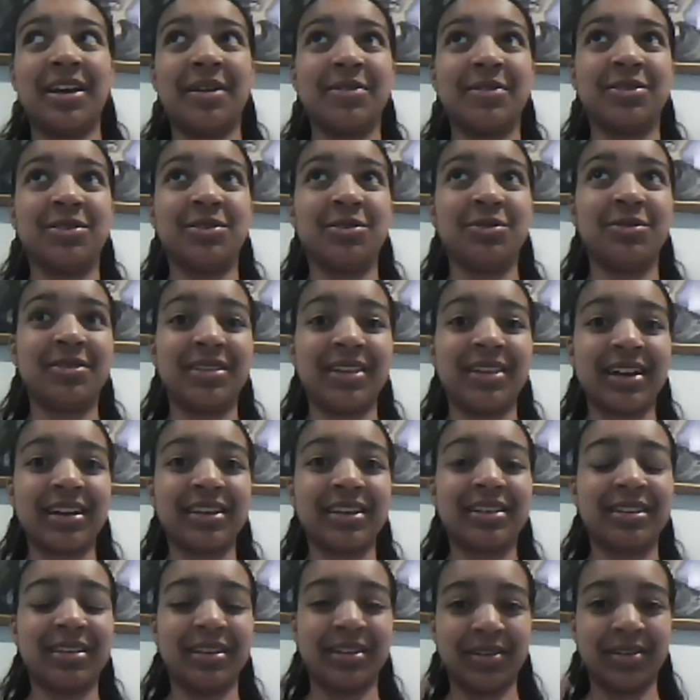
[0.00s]
I was too sick
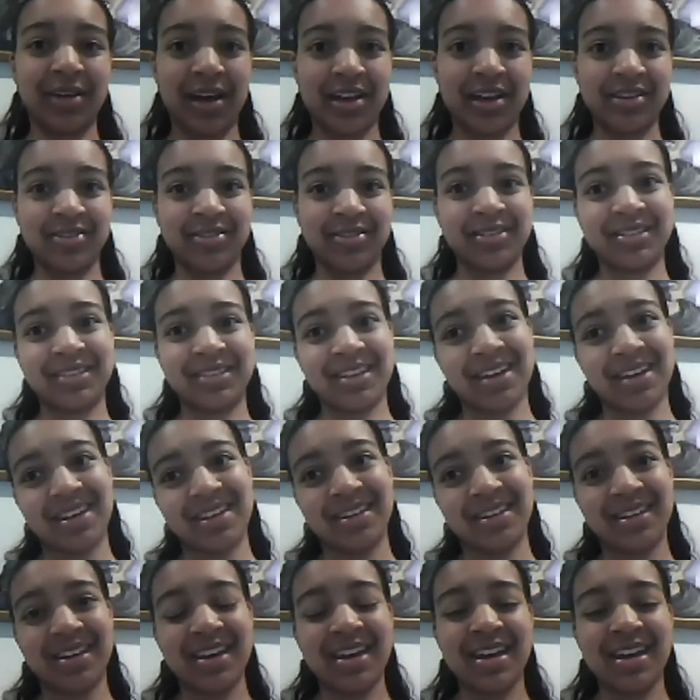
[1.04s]
to
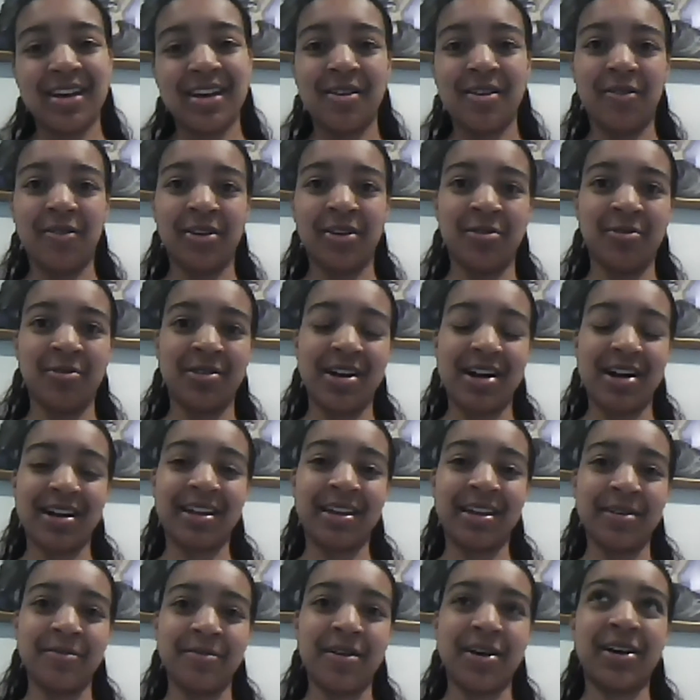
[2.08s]
understand what you were
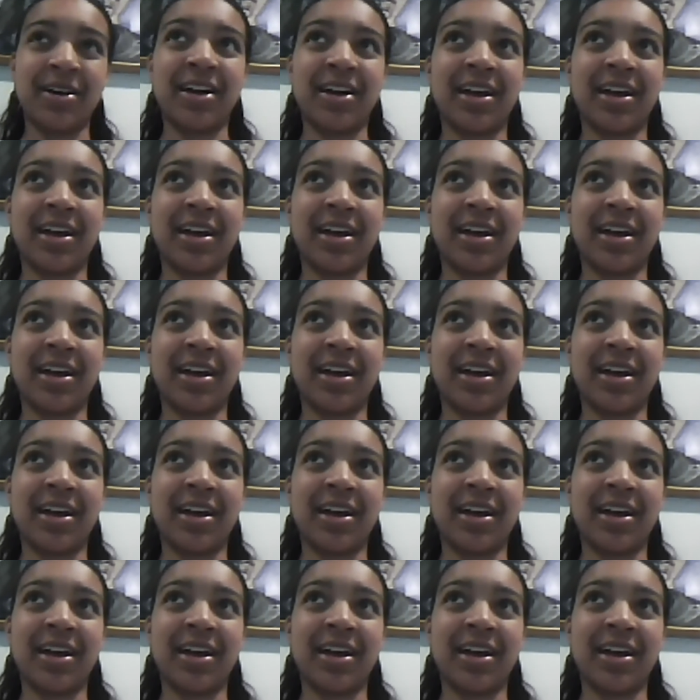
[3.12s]
talking about.